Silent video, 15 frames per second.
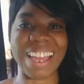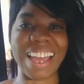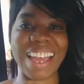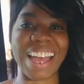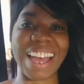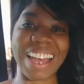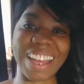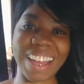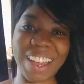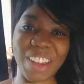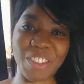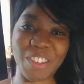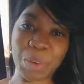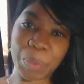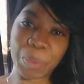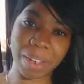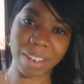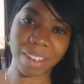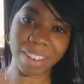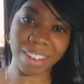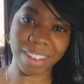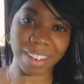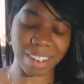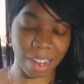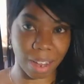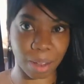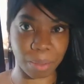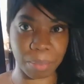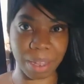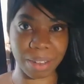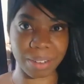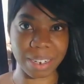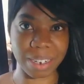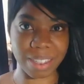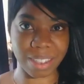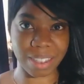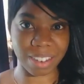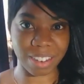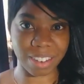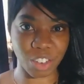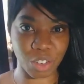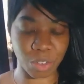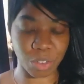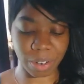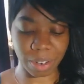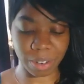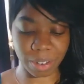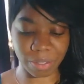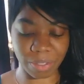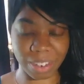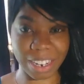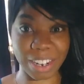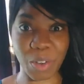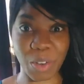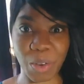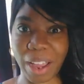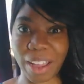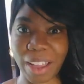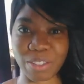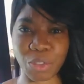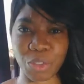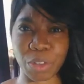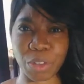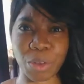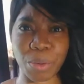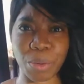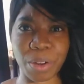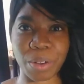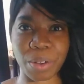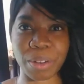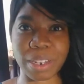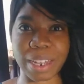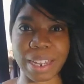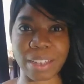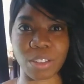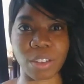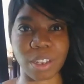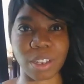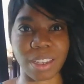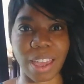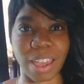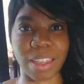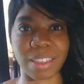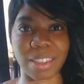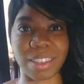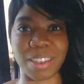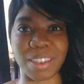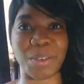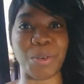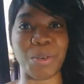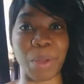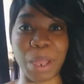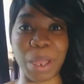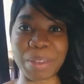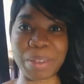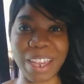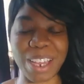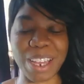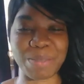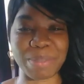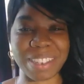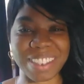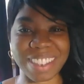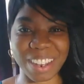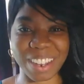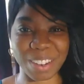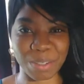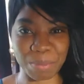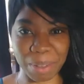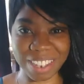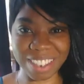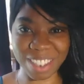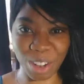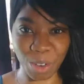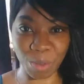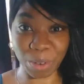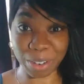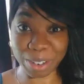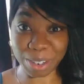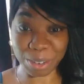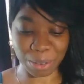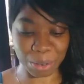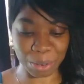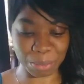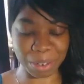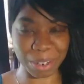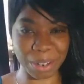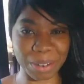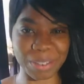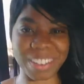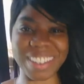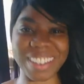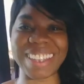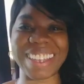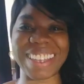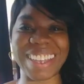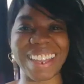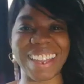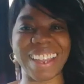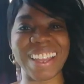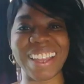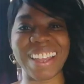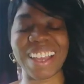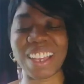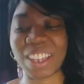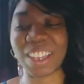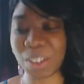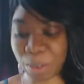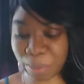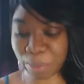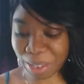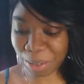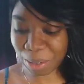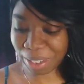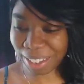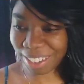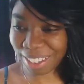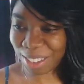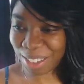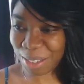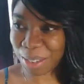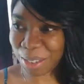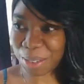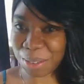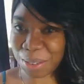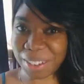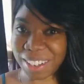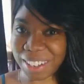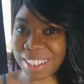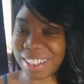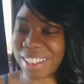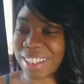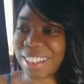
Hi everyone, I'm Alnisa, Sharif, and I know I have to really work on like looking at the webcam instead of myself on the screen below. I'm still getting used to